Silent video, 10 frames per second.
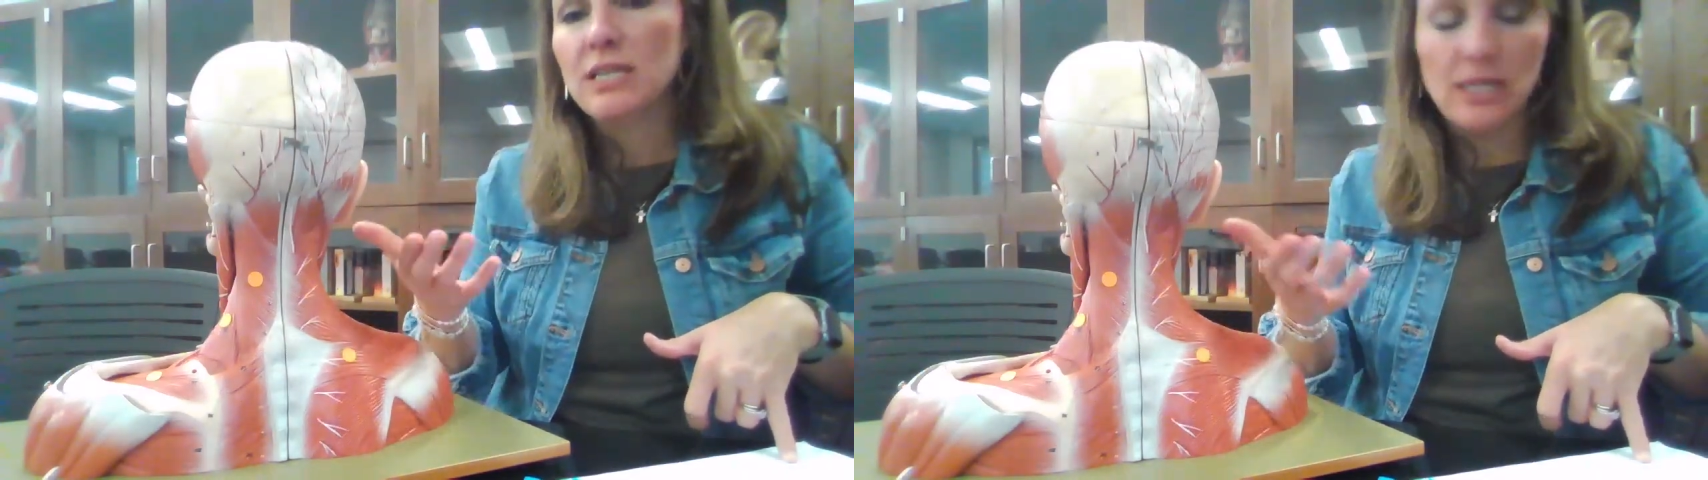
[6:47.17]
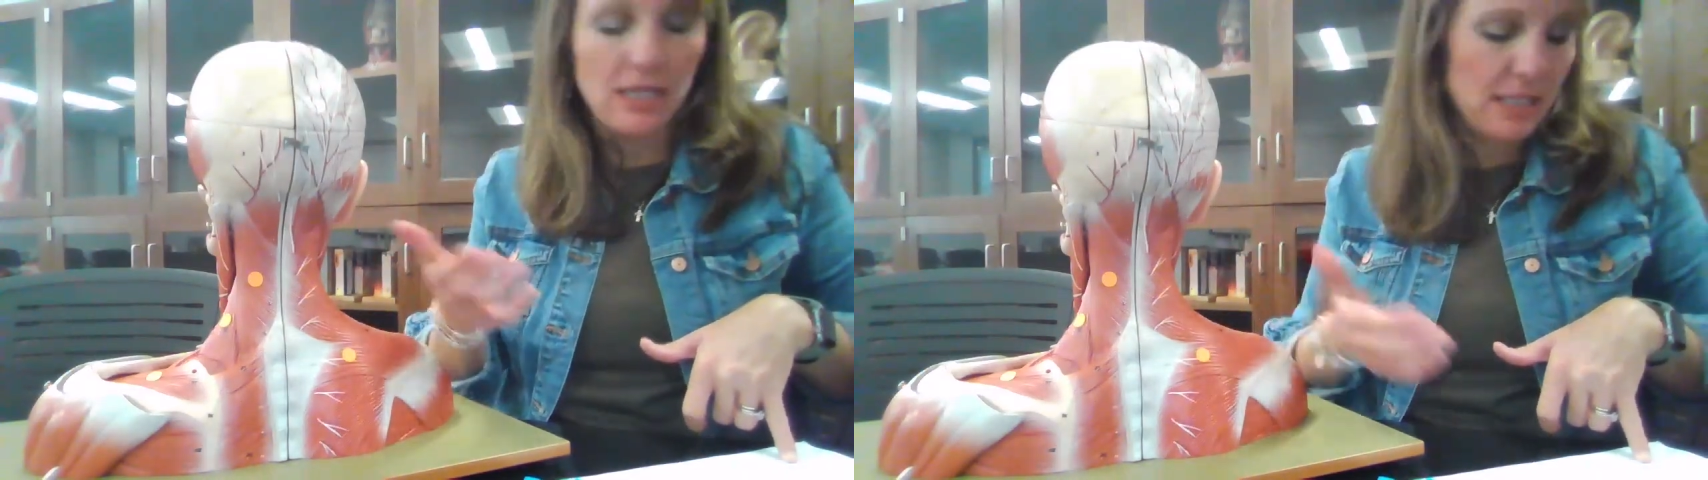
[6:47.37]

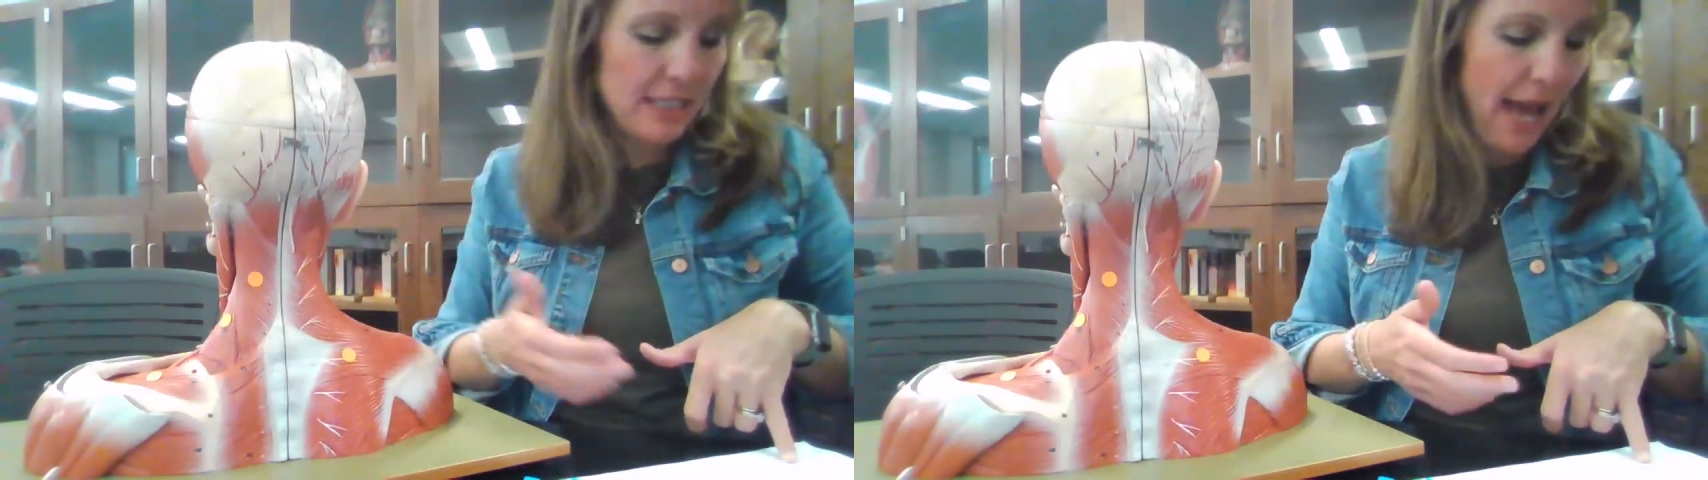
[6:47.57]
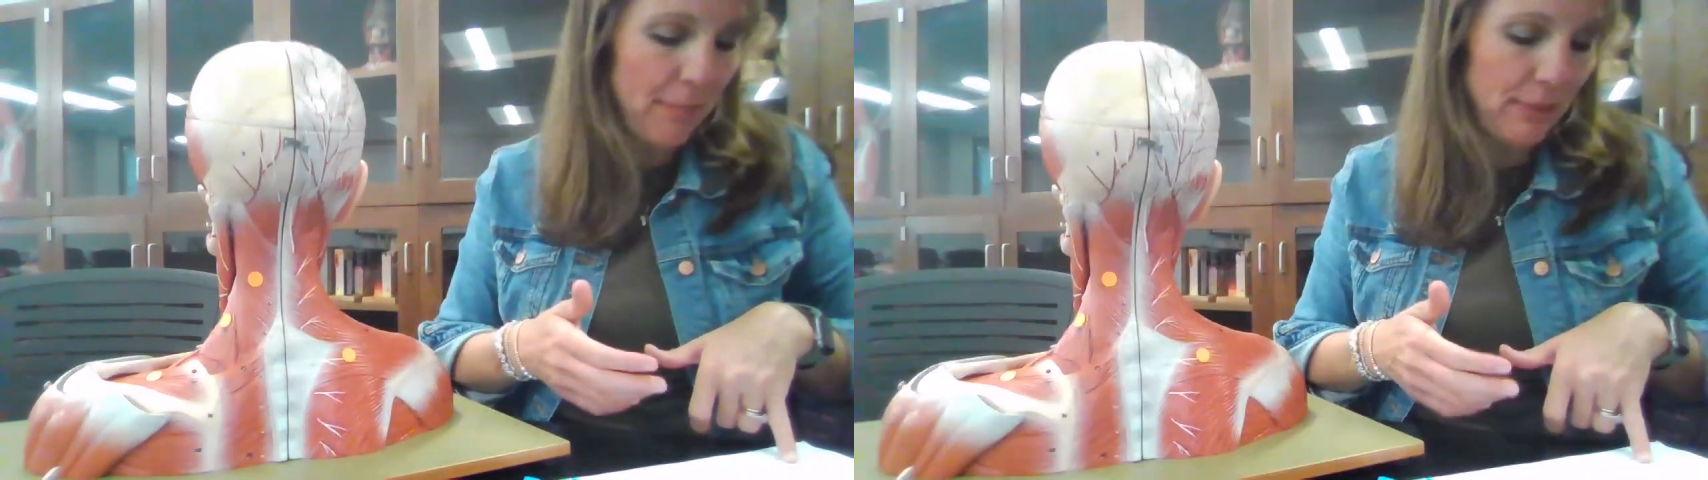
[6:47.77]
the
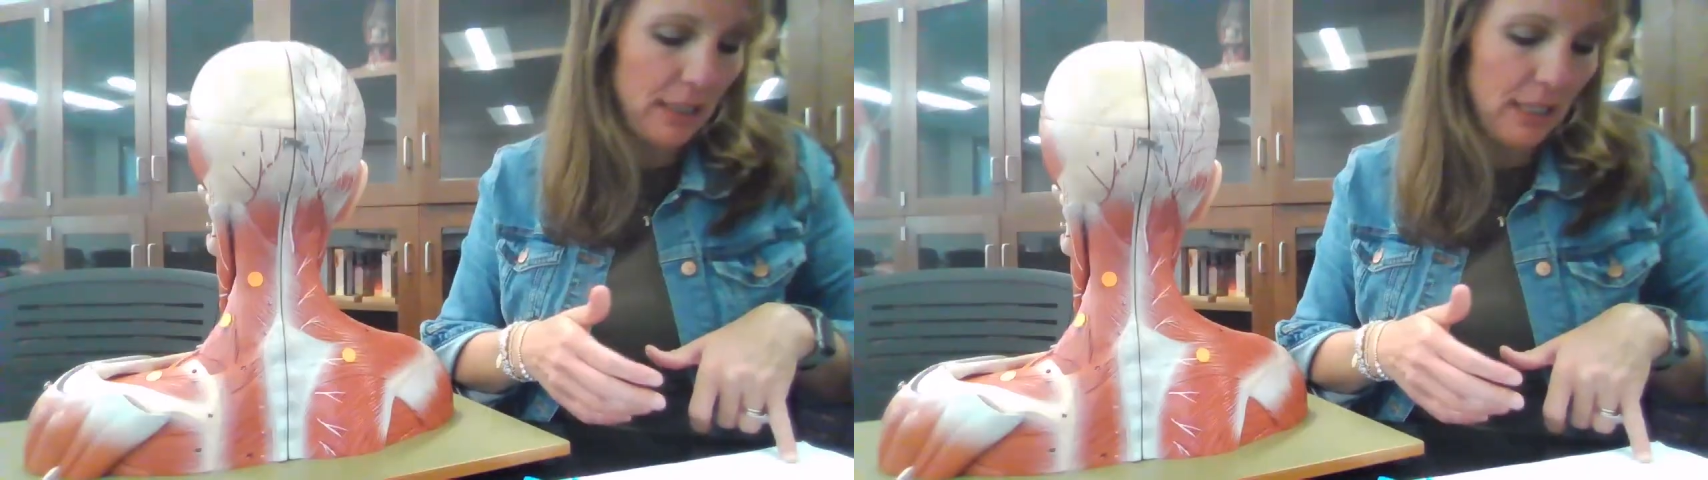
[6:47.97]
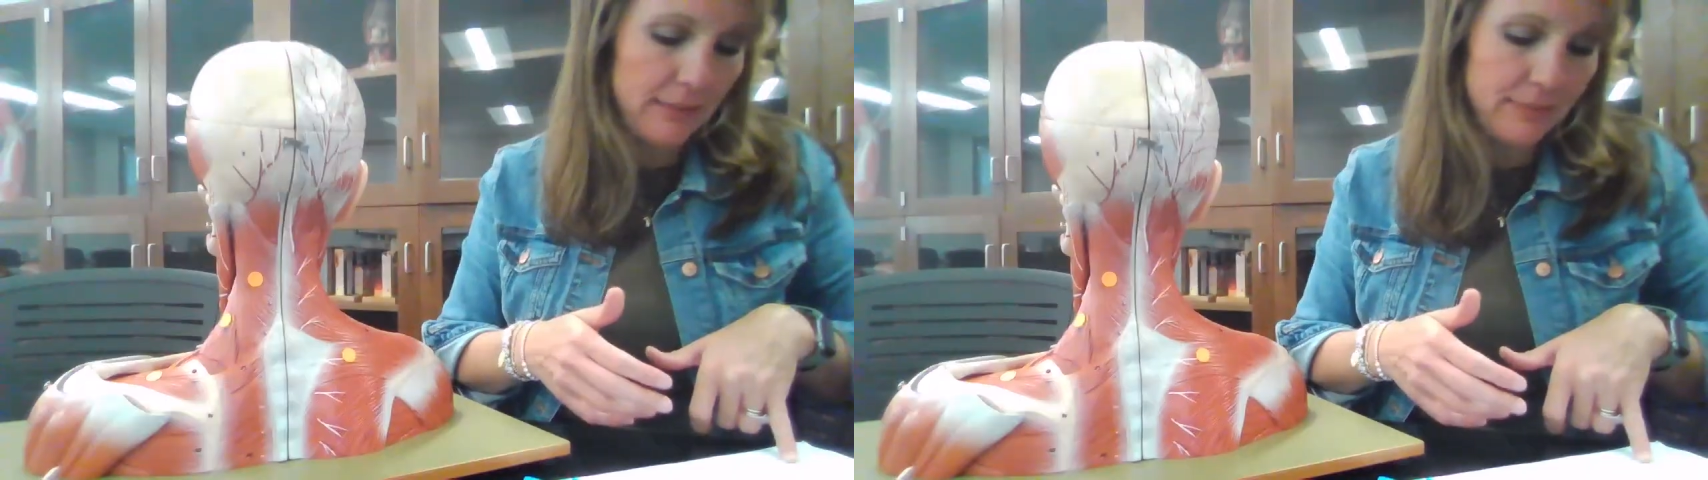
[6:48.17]

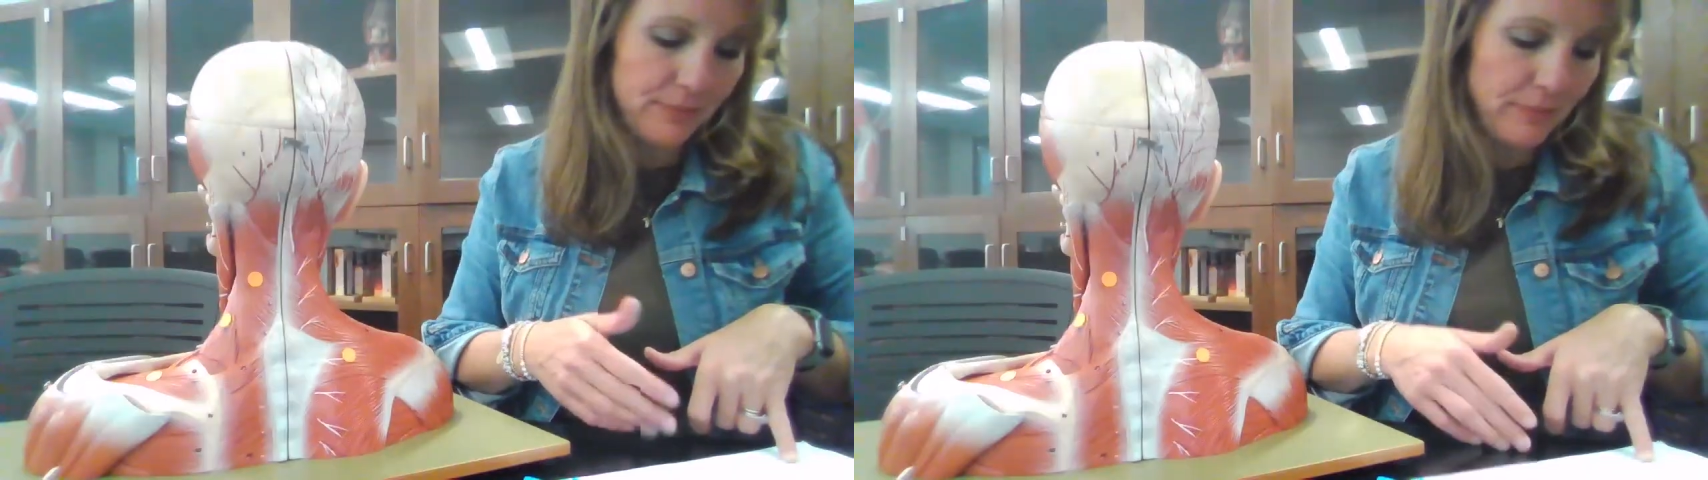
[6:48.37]
scapula.